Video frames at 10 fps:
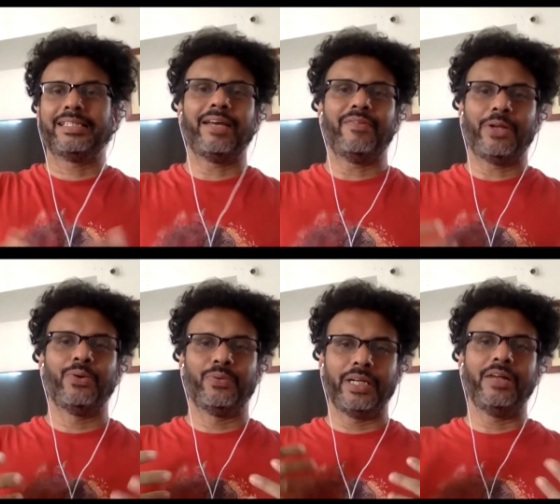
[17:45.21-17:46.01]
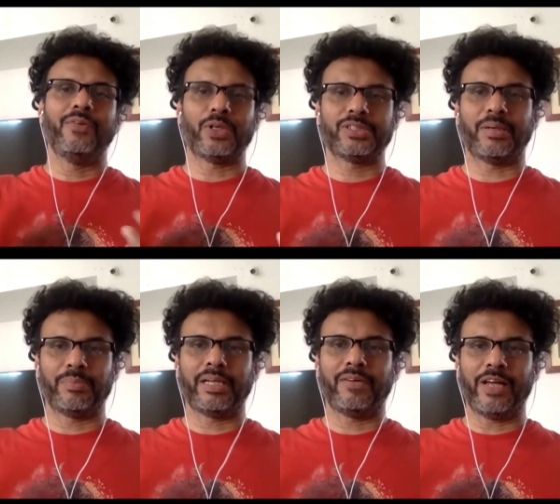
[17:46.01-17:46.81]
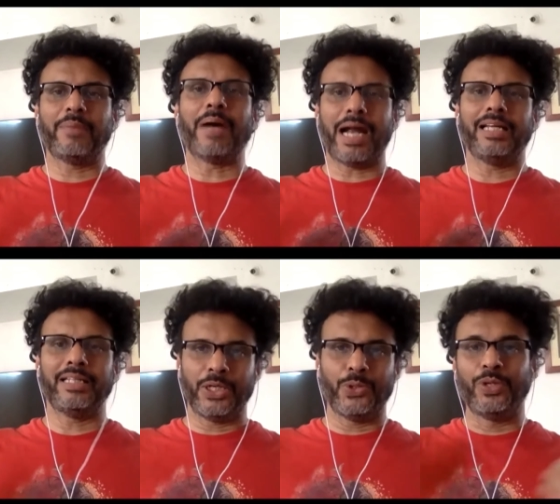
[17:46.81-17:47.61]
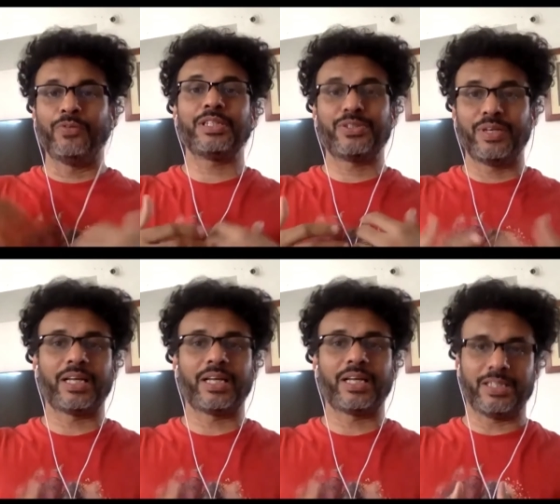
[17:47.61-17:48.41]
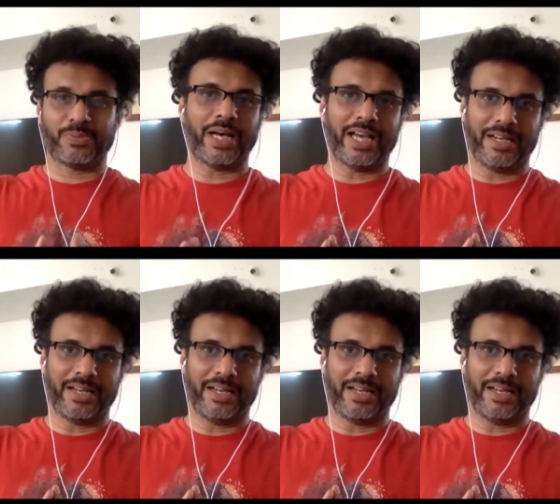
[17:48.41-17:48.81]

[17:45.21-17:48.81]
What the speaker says: when you really want something very badly, the universe will conspire.